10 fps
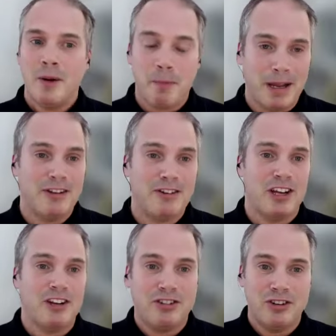plan a
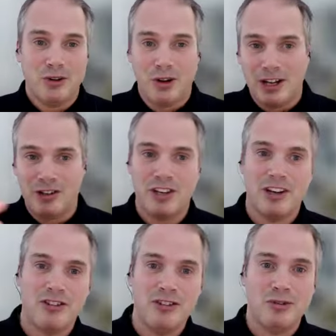session, an online
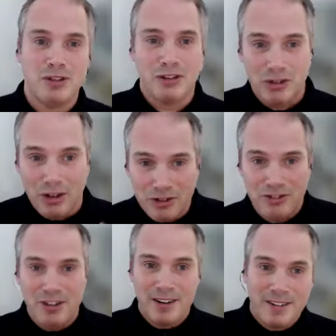session to
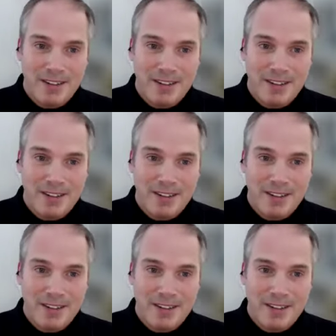discuss